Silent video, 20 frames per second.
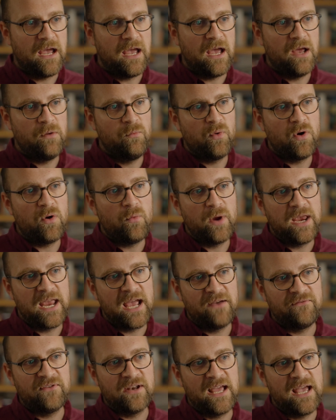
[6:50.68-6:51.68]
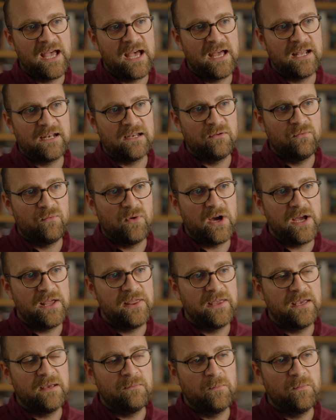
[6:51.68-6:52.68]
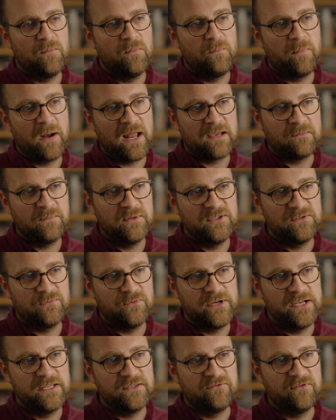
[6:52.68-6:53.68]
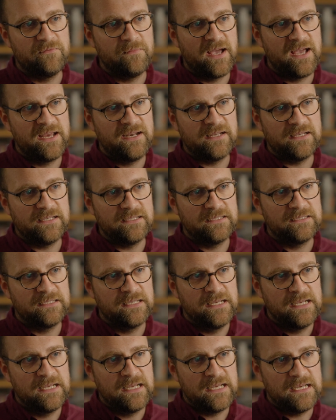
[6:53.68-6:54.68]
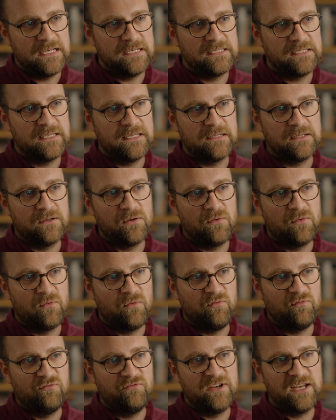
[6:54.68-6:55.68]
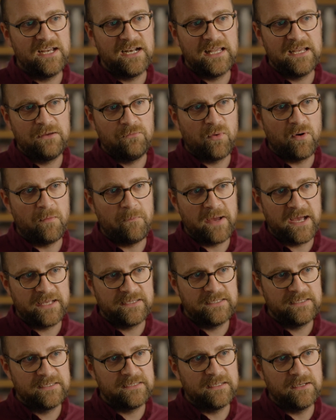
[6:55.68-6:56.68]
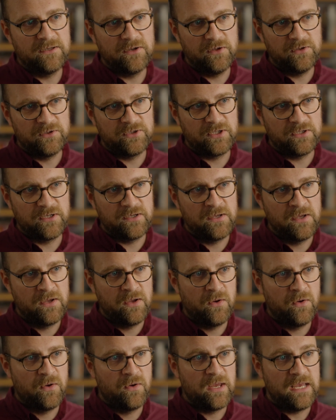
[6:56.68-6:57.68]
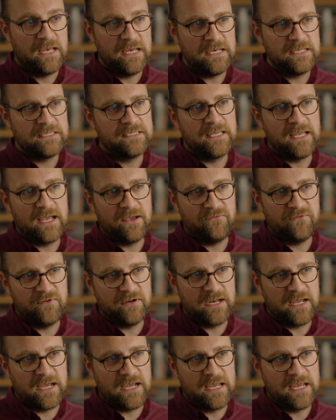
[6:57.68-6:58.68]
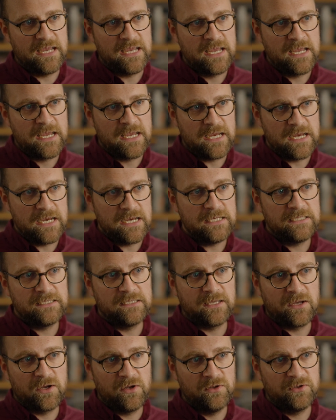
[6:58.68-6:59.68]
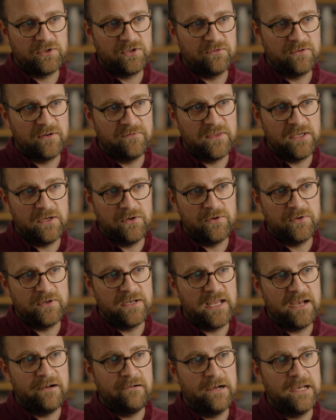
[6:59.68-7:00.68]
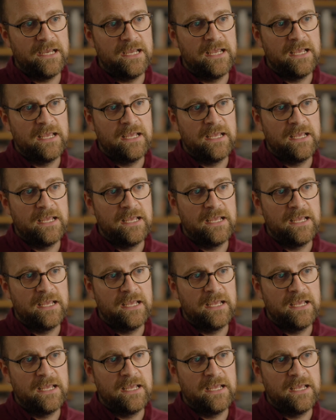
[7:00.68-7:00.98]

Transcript: And what we haven't had, and what I think Blackman's words remind us, is that really what matters in culture is the everyday, is the culture of the ordinary.